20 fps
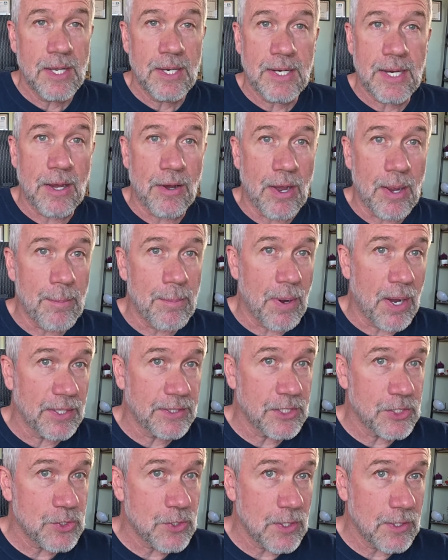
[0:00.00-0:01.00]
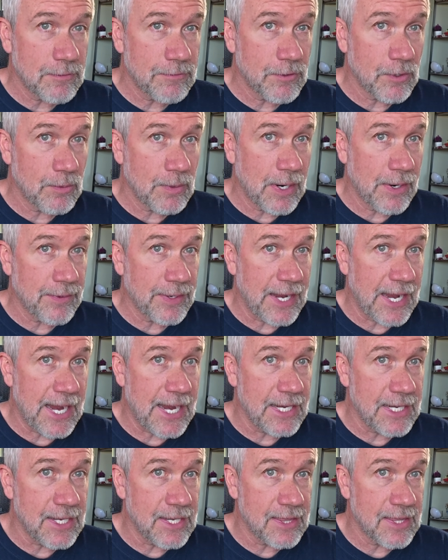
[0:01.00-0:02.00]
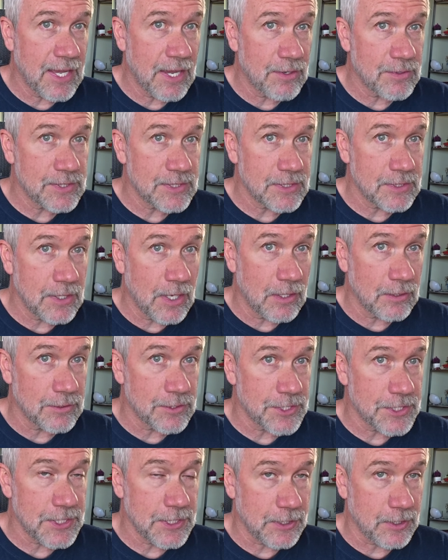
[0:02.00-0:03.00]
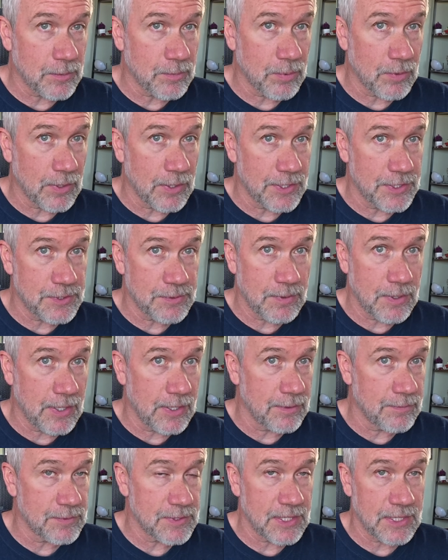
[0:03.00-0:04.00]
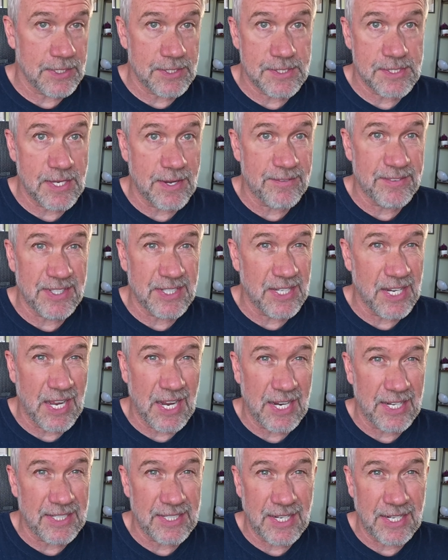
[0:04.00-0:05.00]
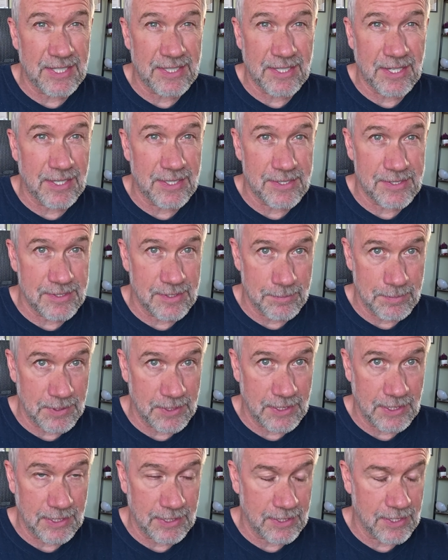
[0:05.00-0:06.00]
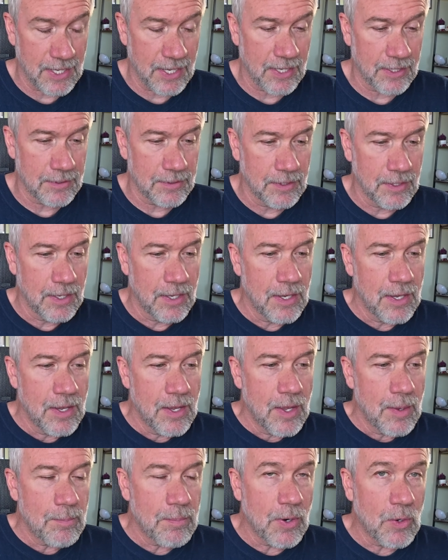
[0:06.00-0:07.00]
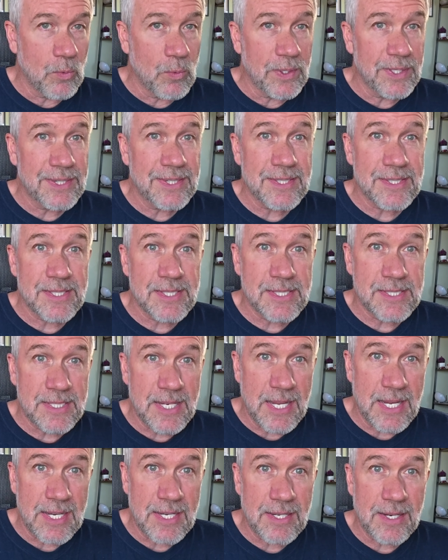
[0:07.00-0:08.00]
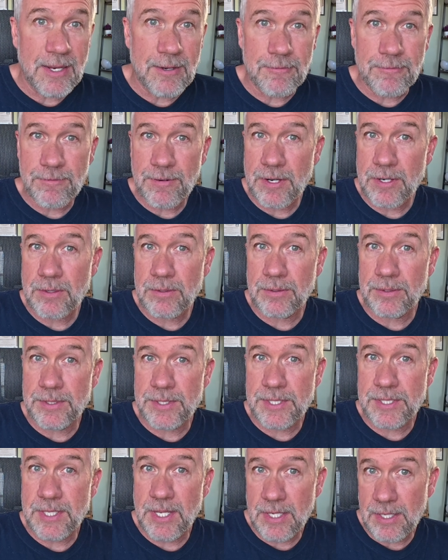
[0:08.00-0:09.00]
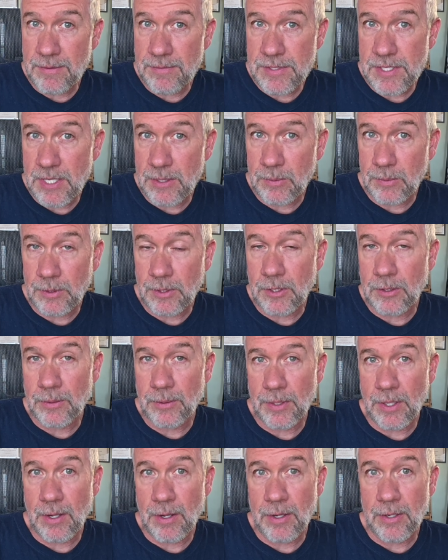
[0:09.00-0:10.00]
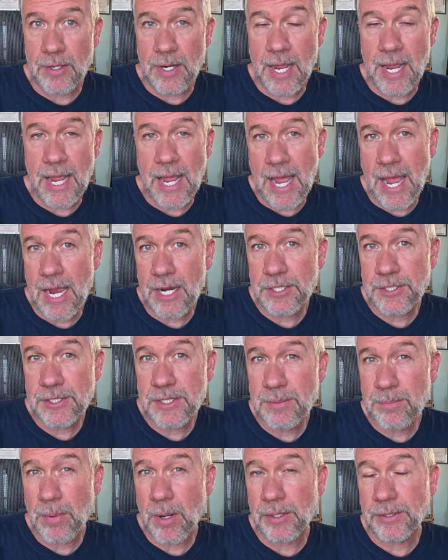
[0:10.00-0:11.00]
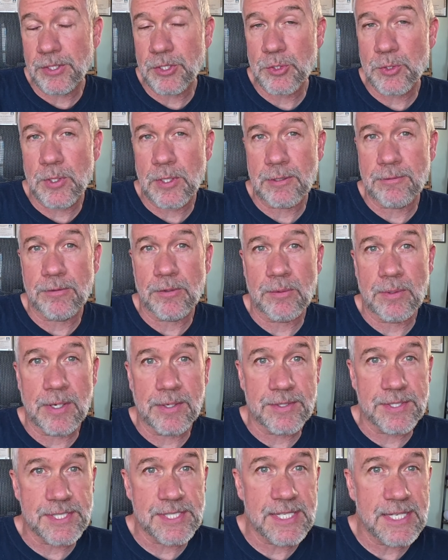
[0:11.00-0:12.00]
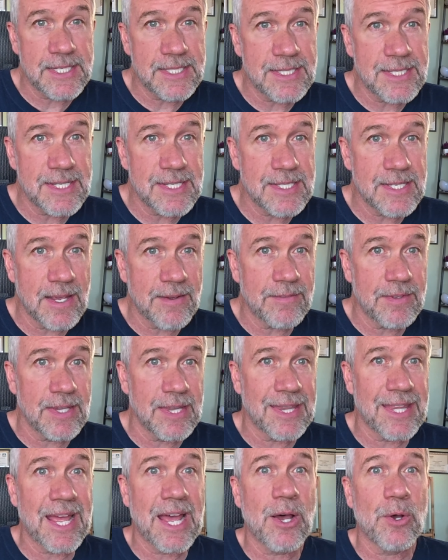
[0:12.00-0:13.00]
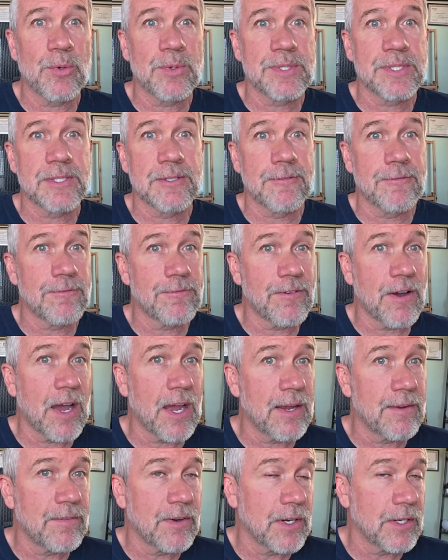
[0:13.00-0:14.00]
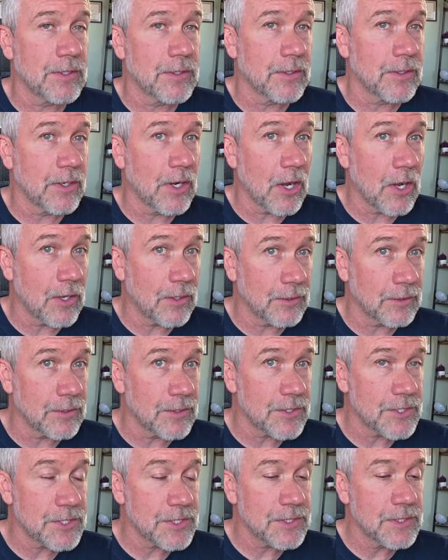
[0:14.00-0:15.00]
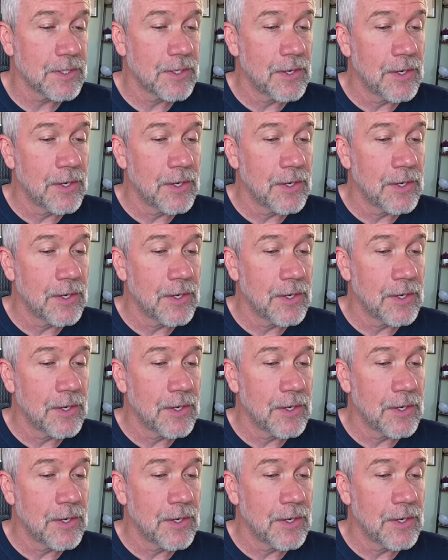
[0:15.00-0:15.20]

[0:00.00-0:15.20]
Now I bought the truck for around $80,000 sticker price, right? It's like $79.99, something like that. But with the state and federal incentives that were going on, I actually bought the truck for around $67,500.